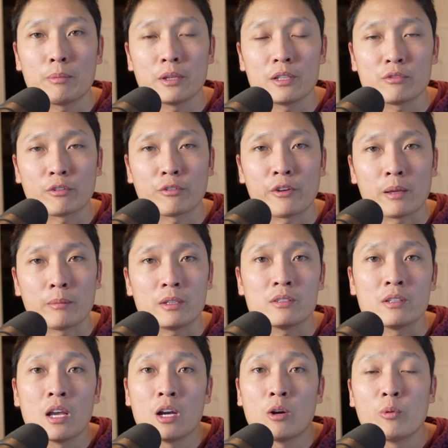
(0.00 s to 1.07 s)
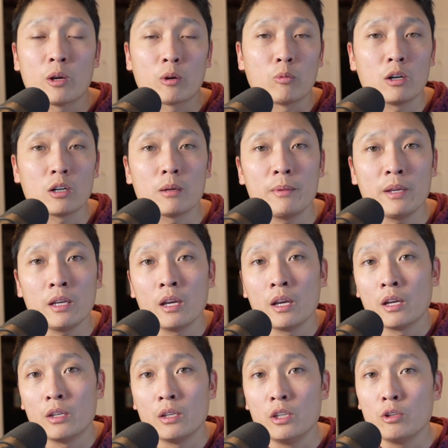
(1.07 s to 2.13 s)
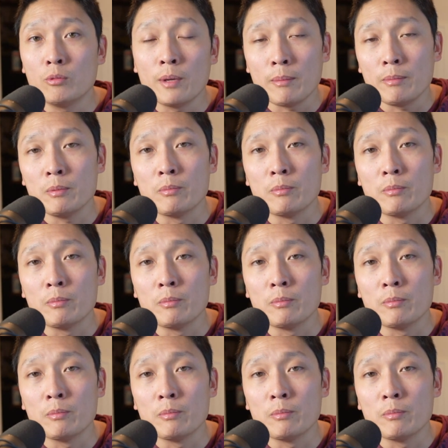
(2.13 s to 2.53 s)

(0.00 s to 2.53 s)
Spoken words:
place for families, we are welcoming new baby